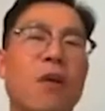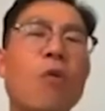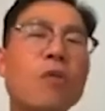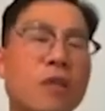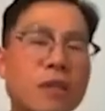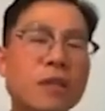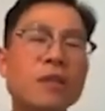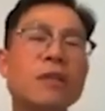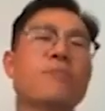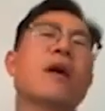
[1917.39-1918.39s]
only
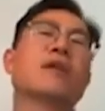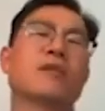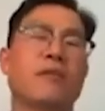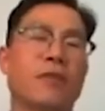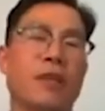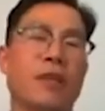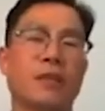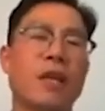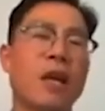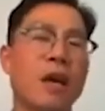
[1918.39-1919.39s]
the positive things.